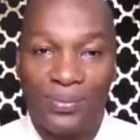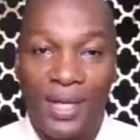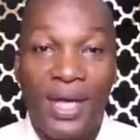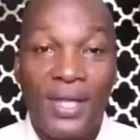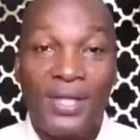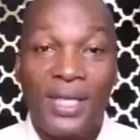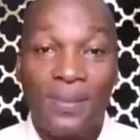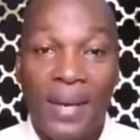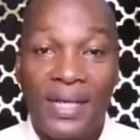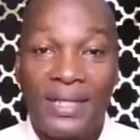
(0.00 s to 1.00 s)
This
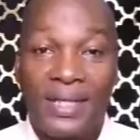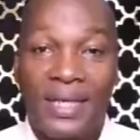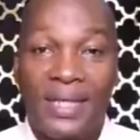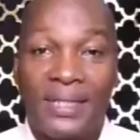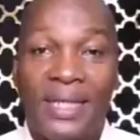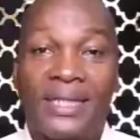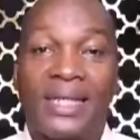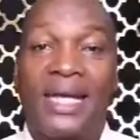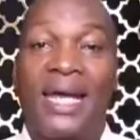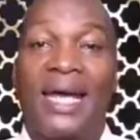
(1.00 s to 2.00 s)
mindset
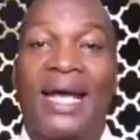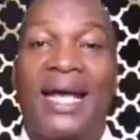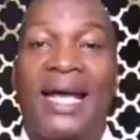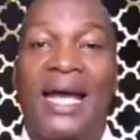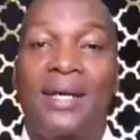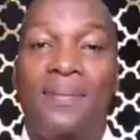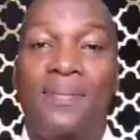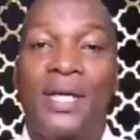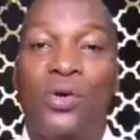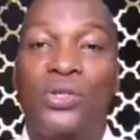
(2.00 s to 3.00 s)
can
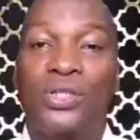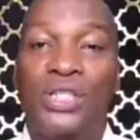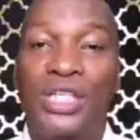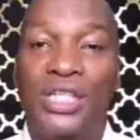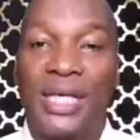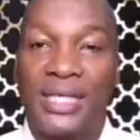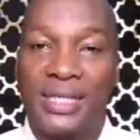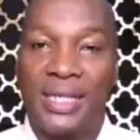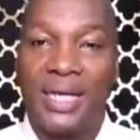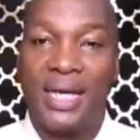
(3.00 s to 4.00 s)
be
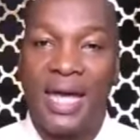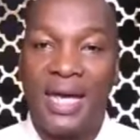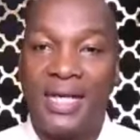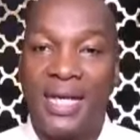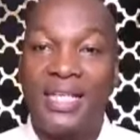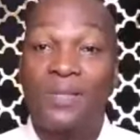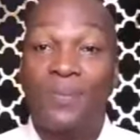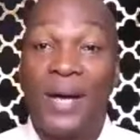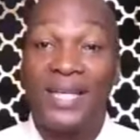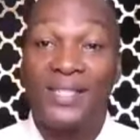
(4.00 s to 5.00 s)
contagious and
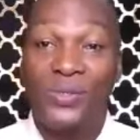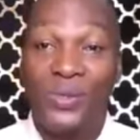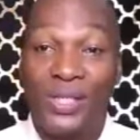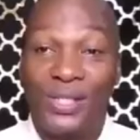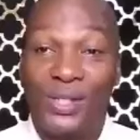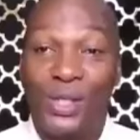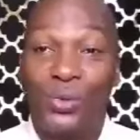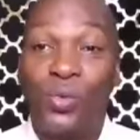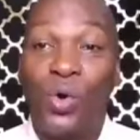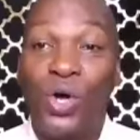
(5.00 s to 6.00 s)
inspire students
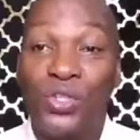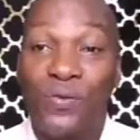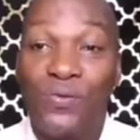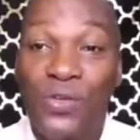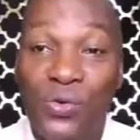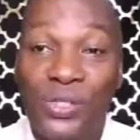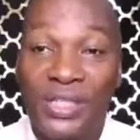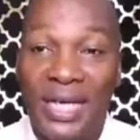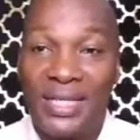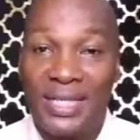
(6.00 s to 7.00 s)
to also view
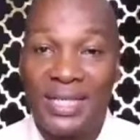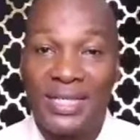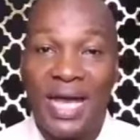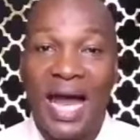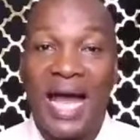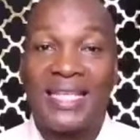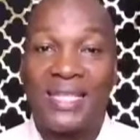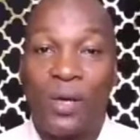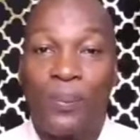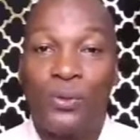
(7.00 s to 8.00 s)
challenges as
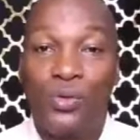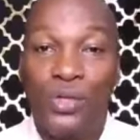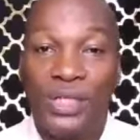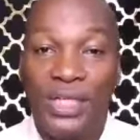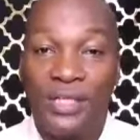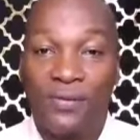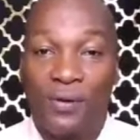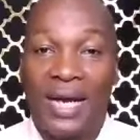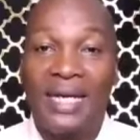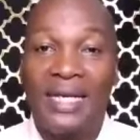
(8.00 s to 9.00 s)
opportunities for
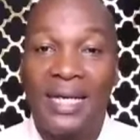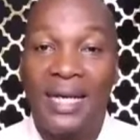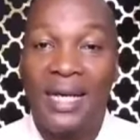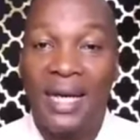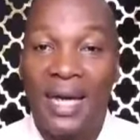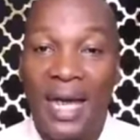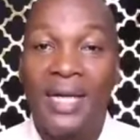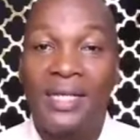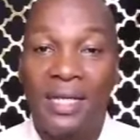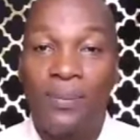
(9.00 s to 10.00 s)
learning
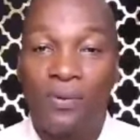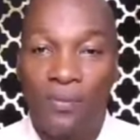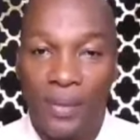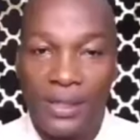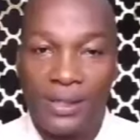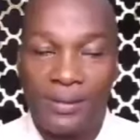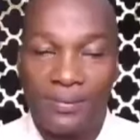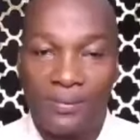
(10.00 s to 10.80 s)
and improvement.